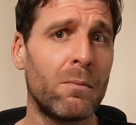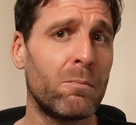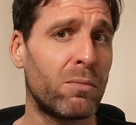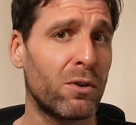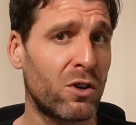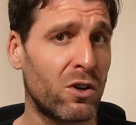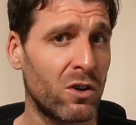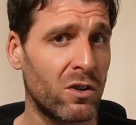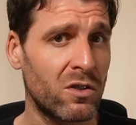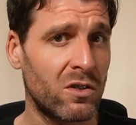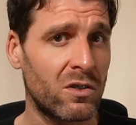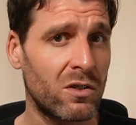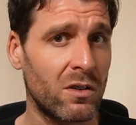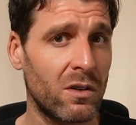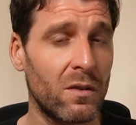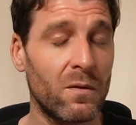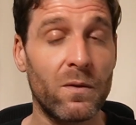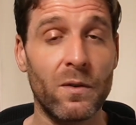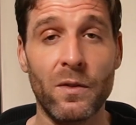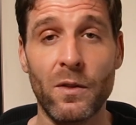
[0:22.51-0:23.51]
Because
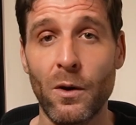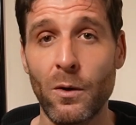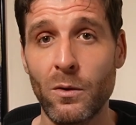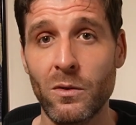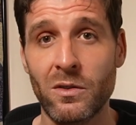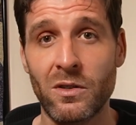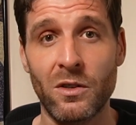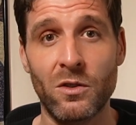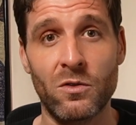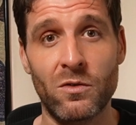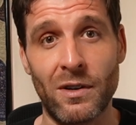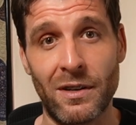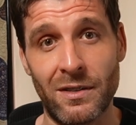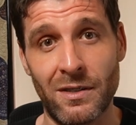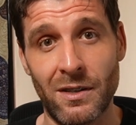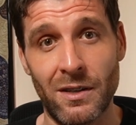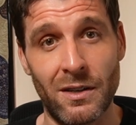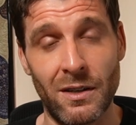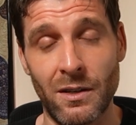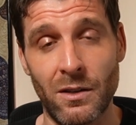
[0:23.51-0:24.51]
for those
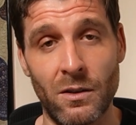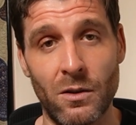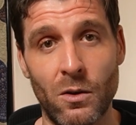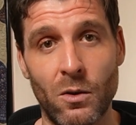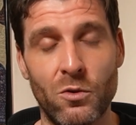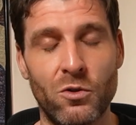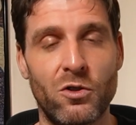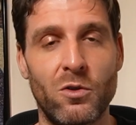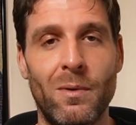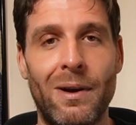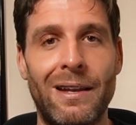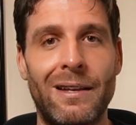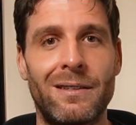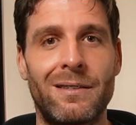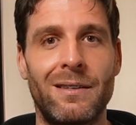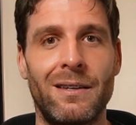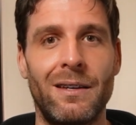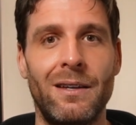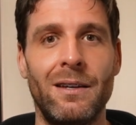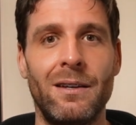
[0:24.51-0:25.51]
interested in non
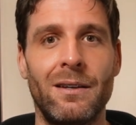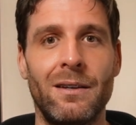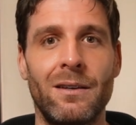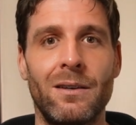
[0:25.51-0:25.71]
duality,